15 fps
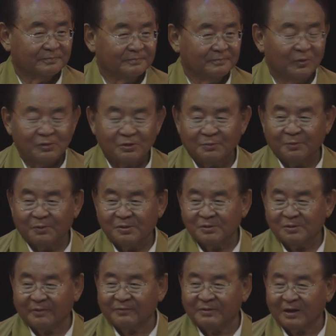Most important
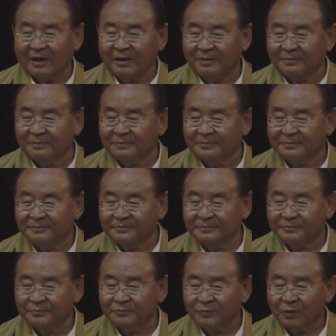is you have time
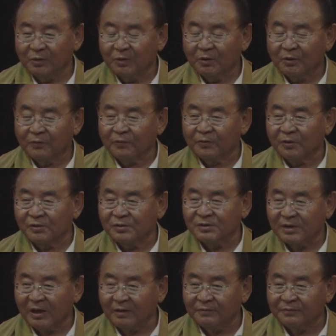for
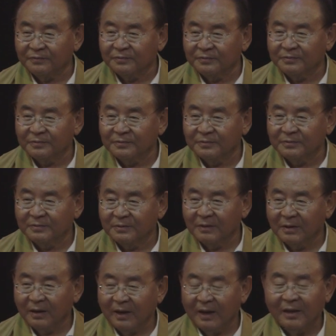yourself
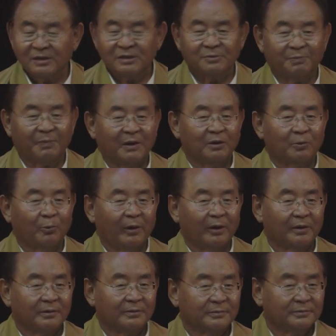and spend
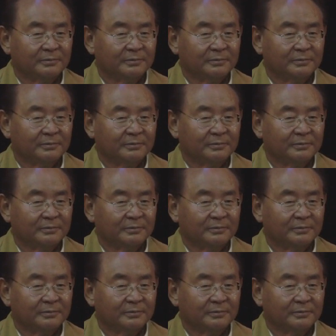well.